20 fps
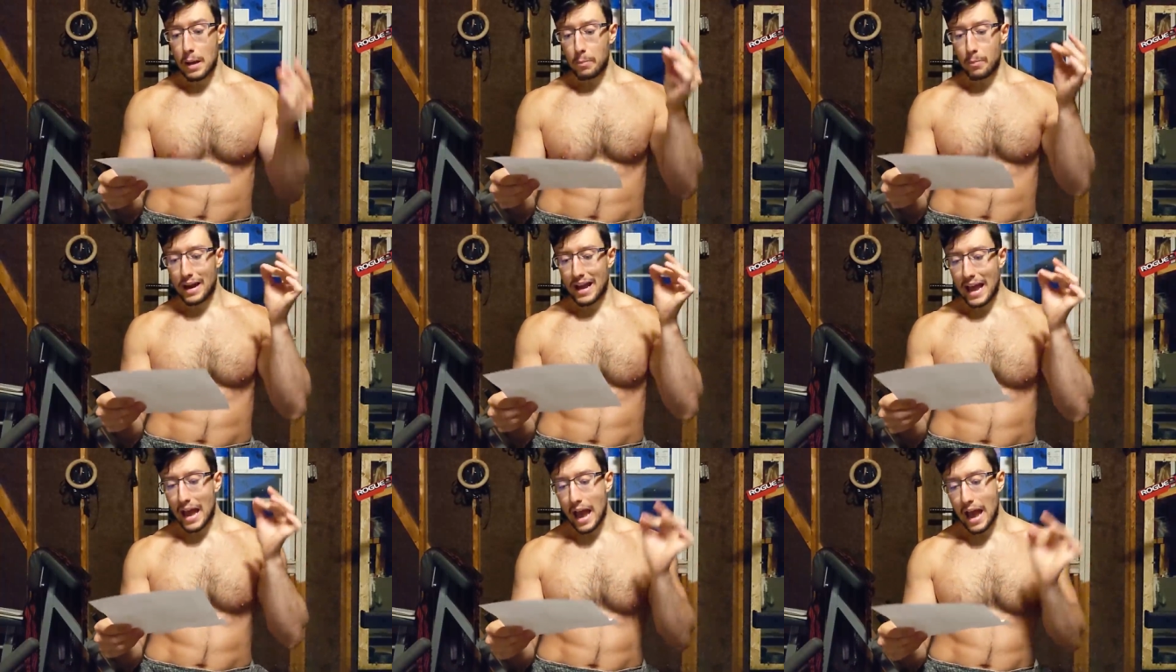
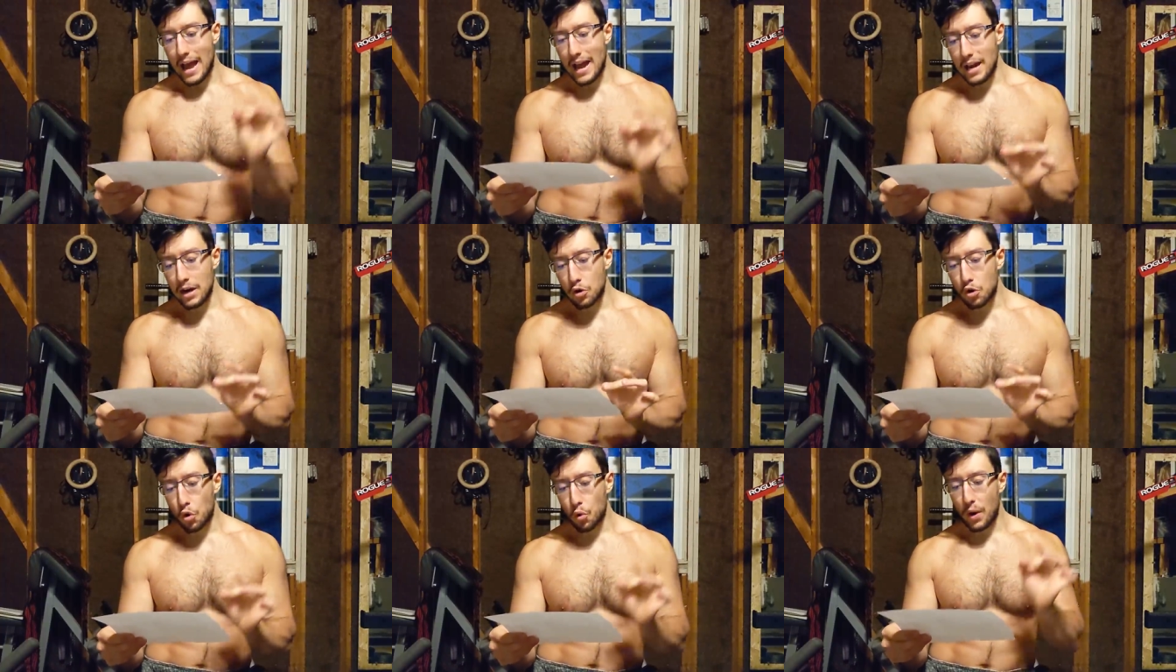By
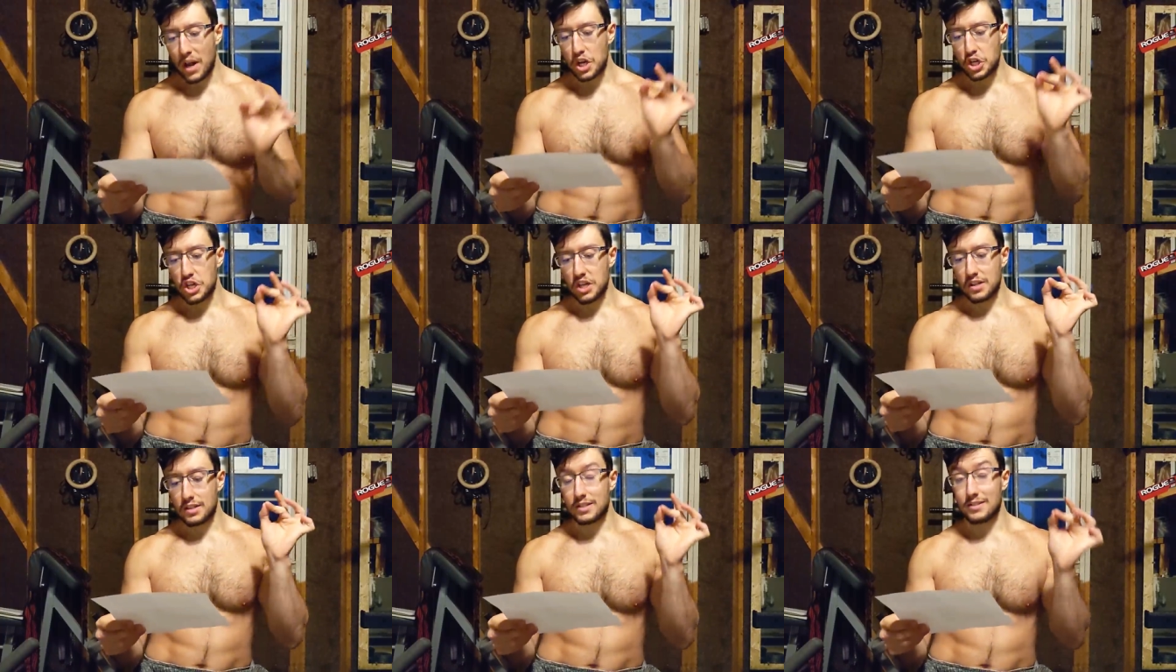
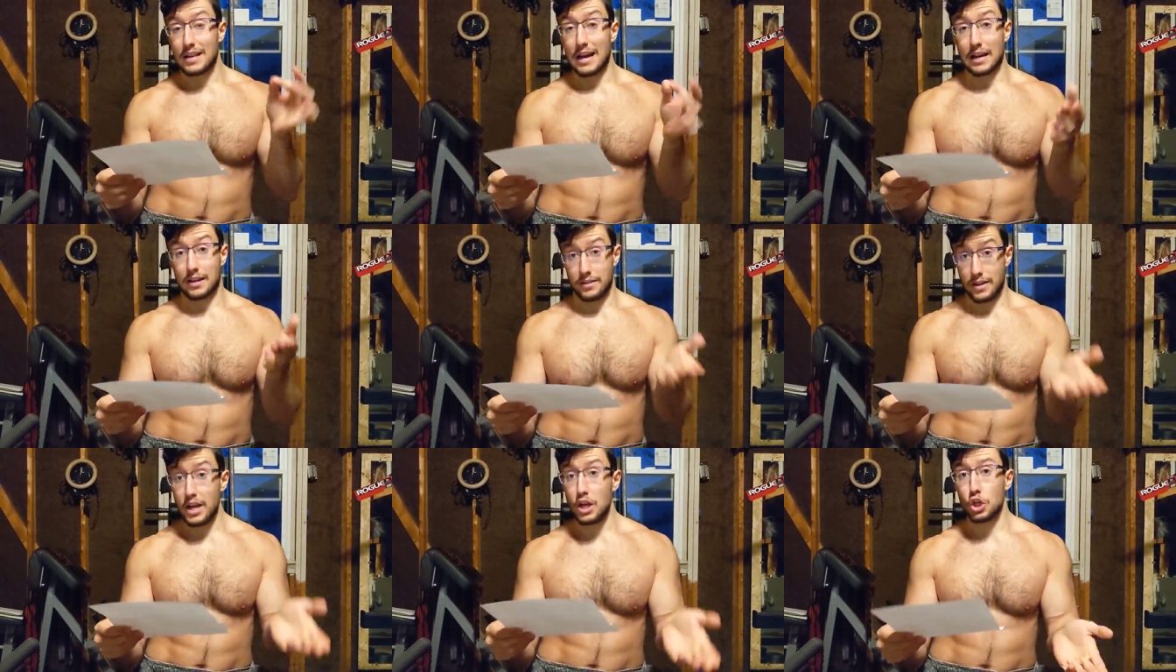encouraging
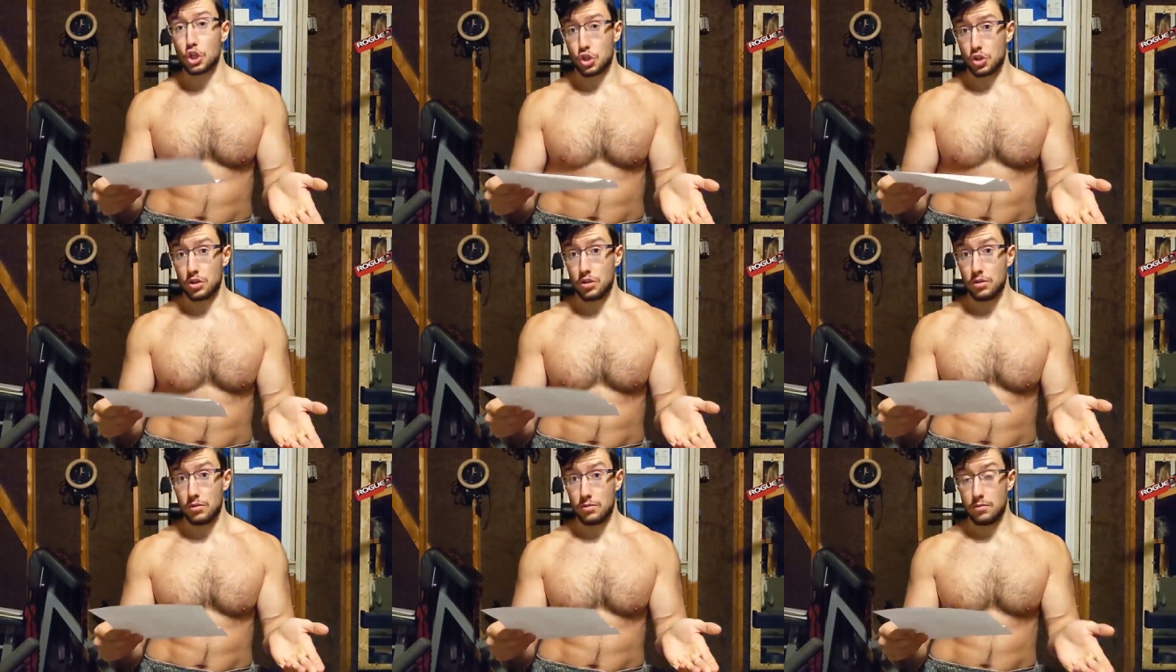
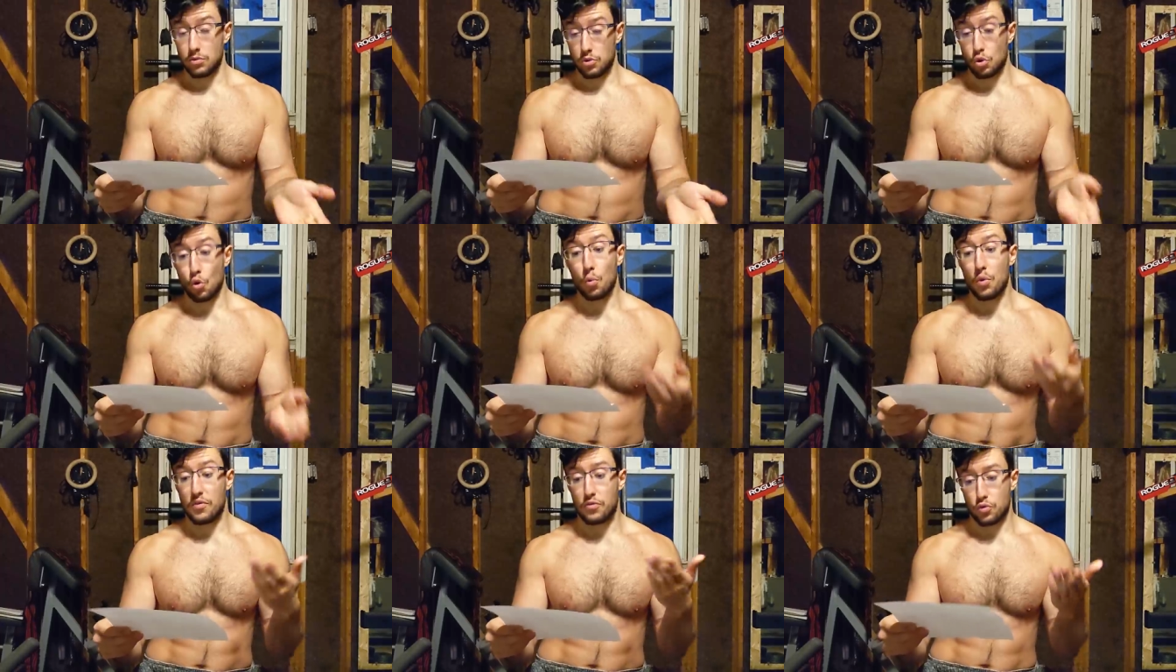stagnation,
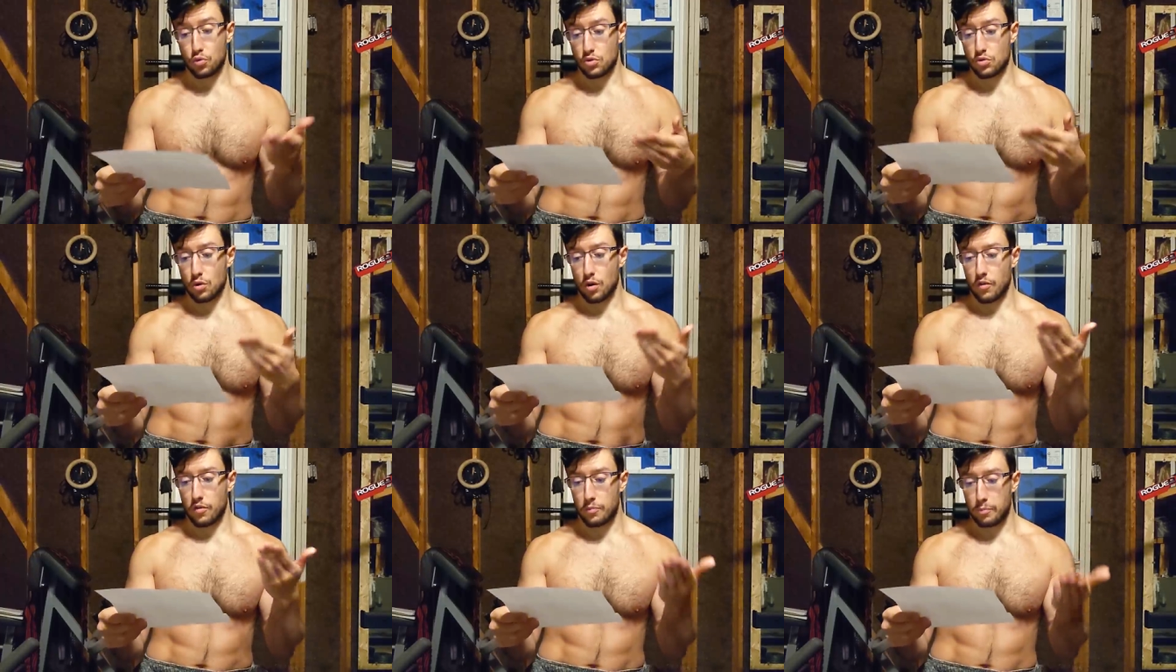the
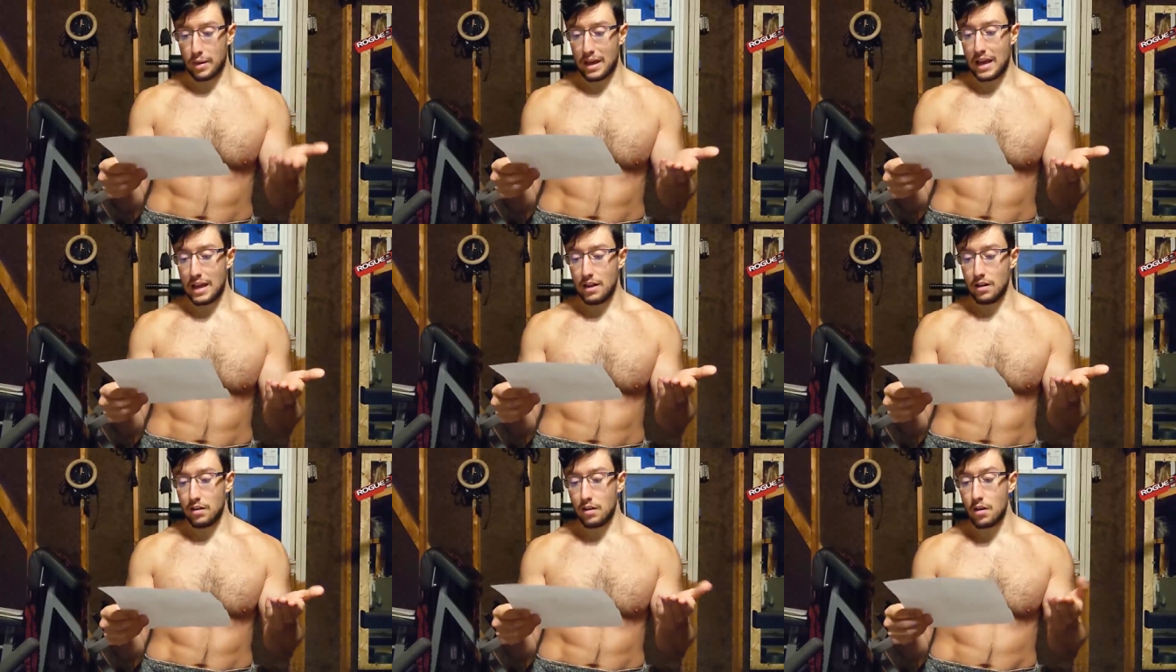refusal of
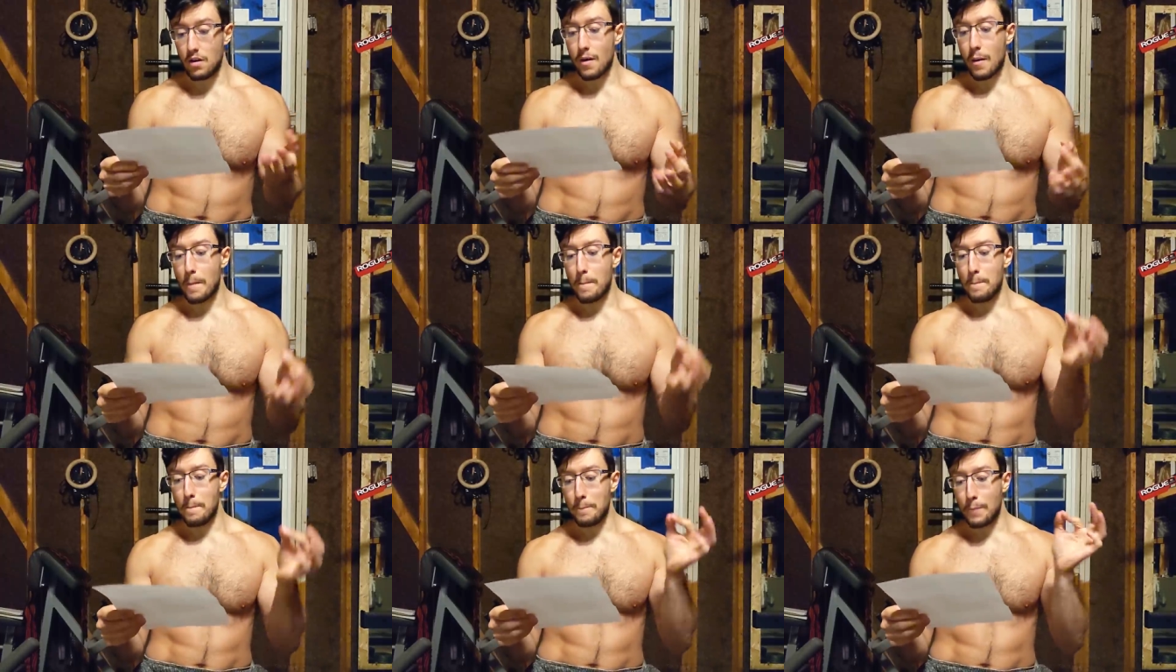pain,
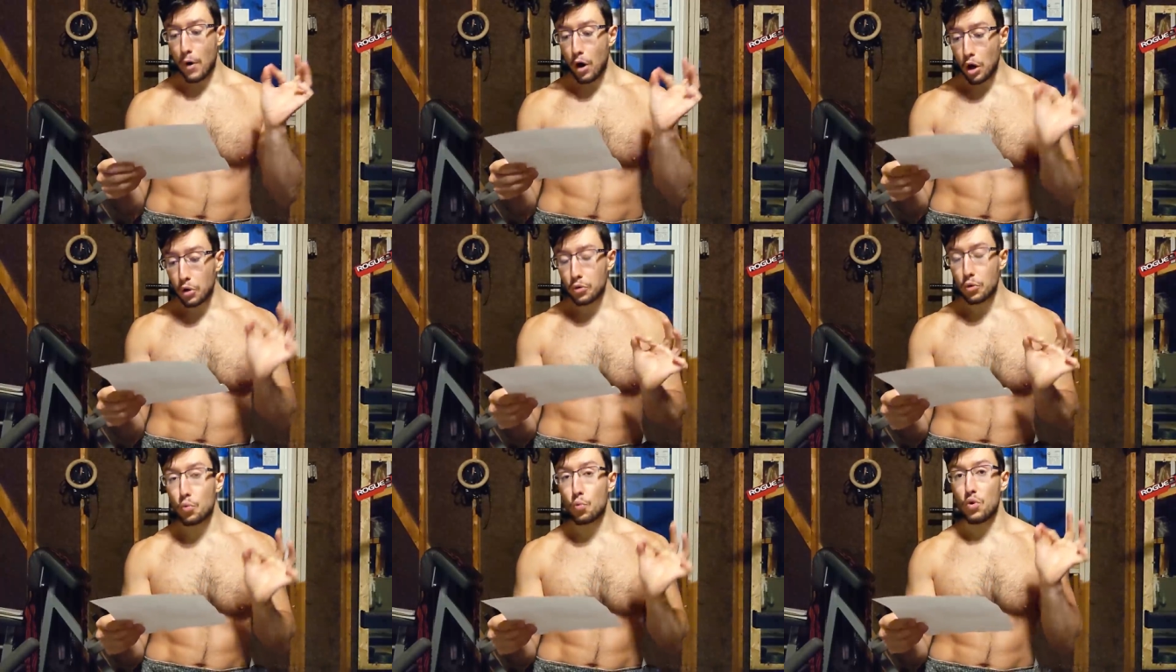
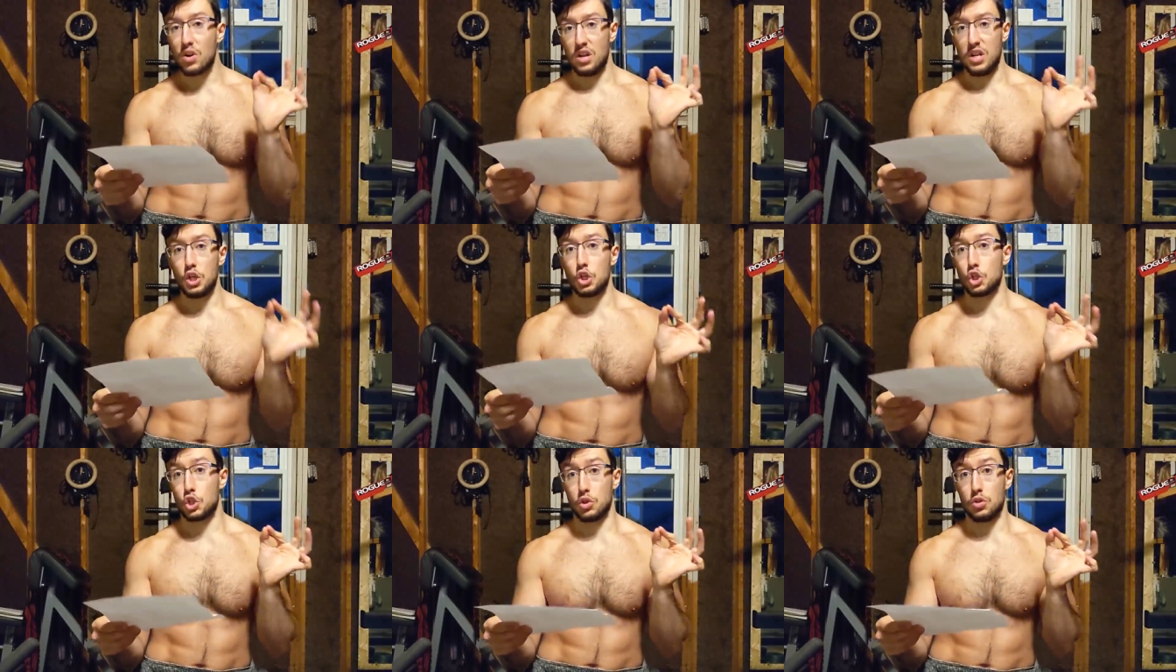modern
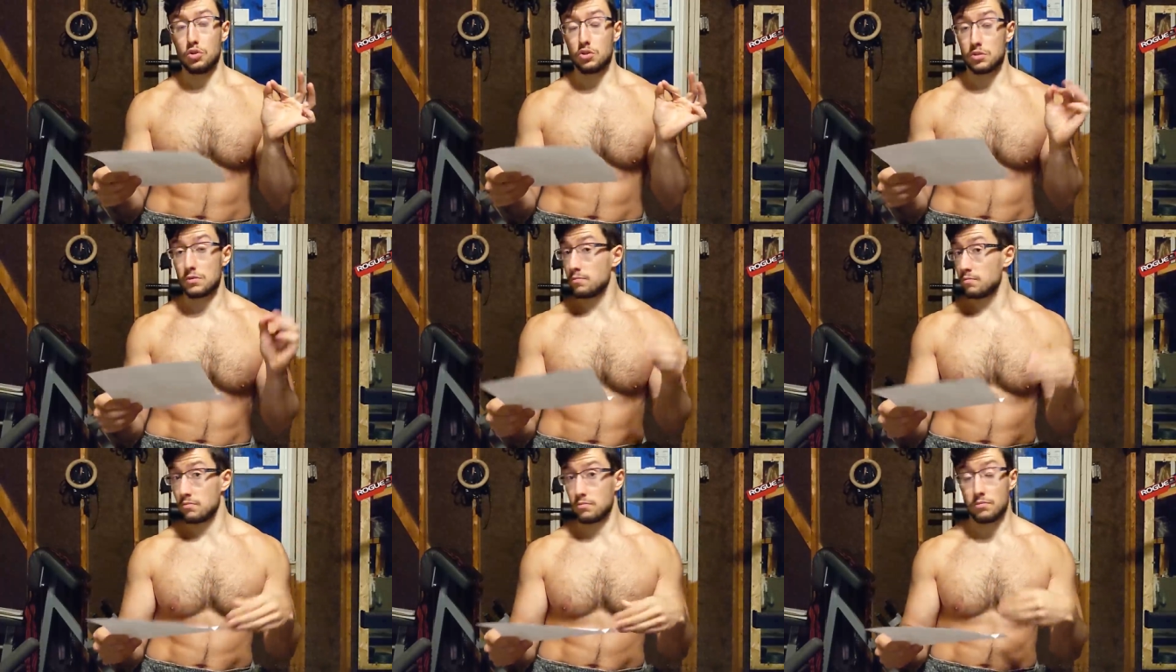religions,